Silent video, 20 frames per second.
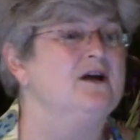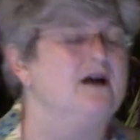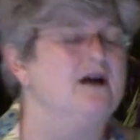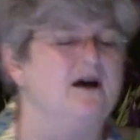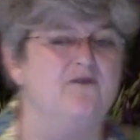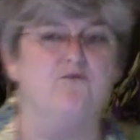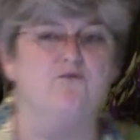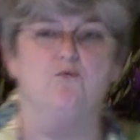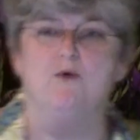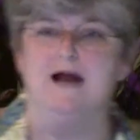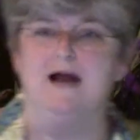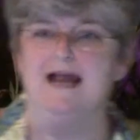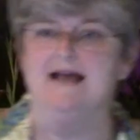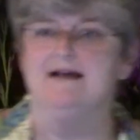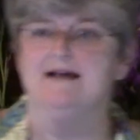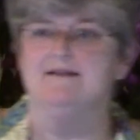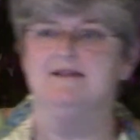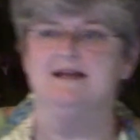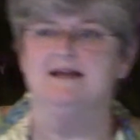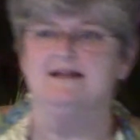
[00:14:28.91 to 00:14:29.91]

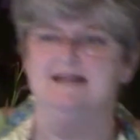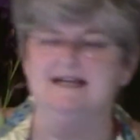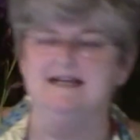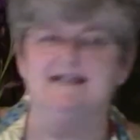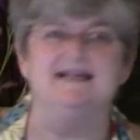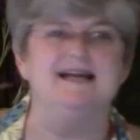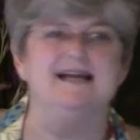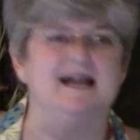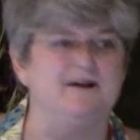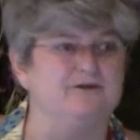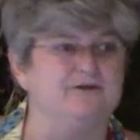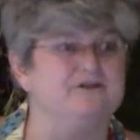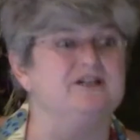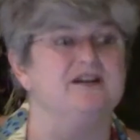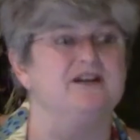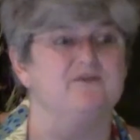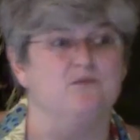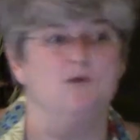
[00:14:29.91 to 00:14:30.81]
the healing energy of